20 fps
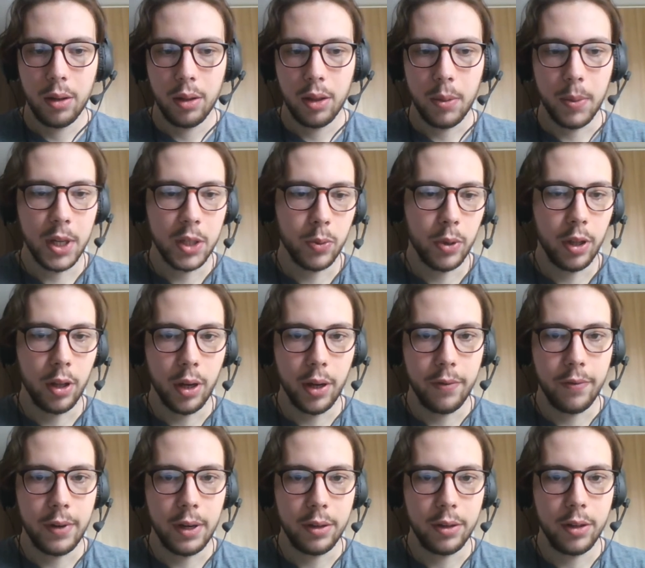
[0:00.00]
The best way that I've
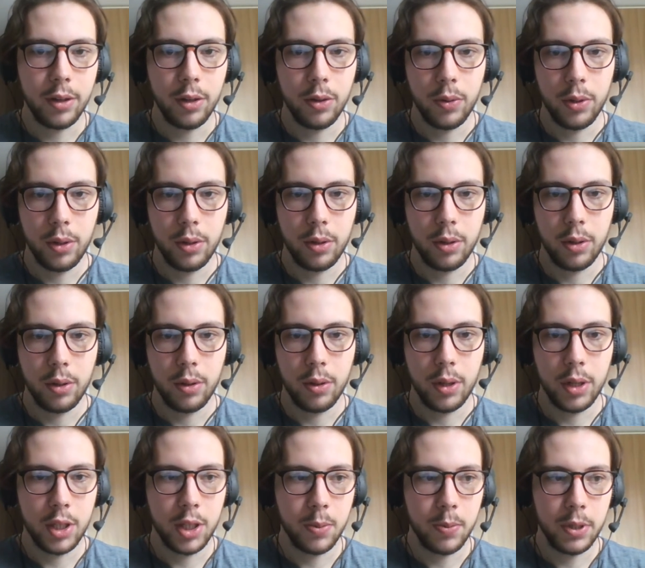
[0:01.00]
found to deal with
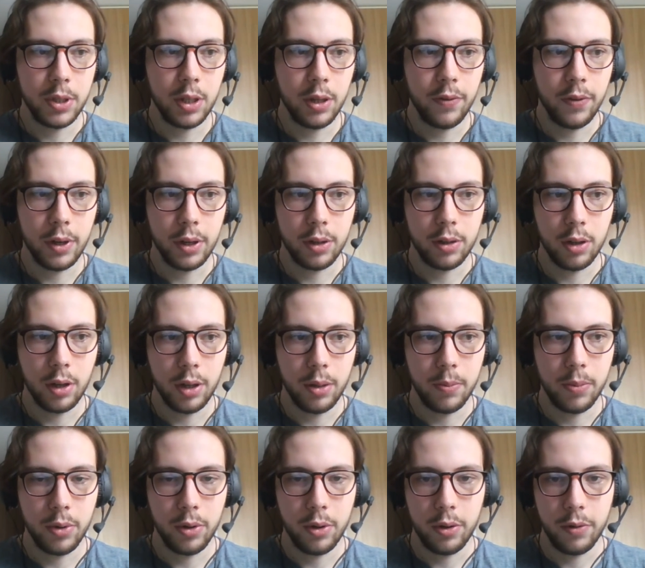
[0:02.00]
this specific
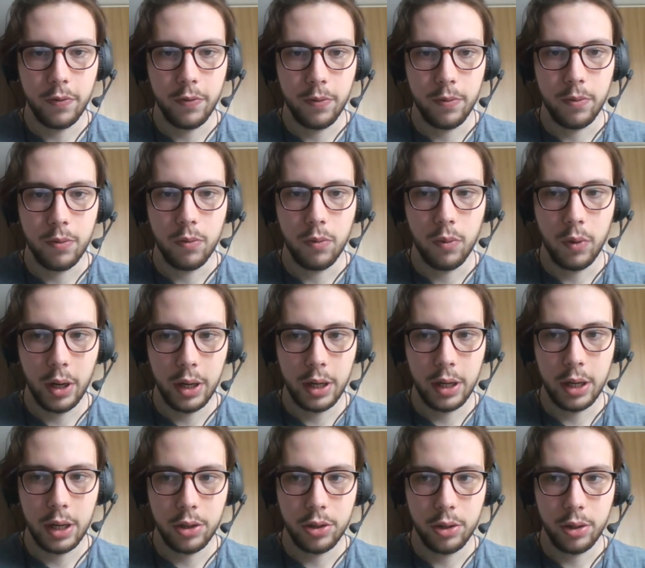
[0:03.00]
type of
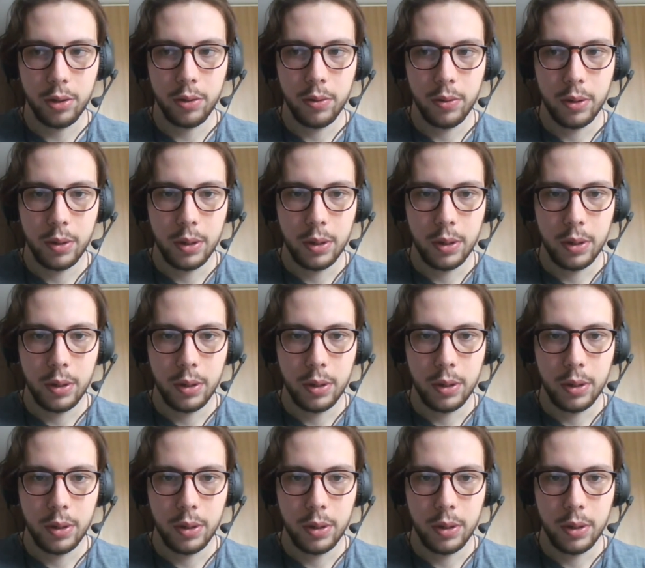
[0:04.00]
writing issue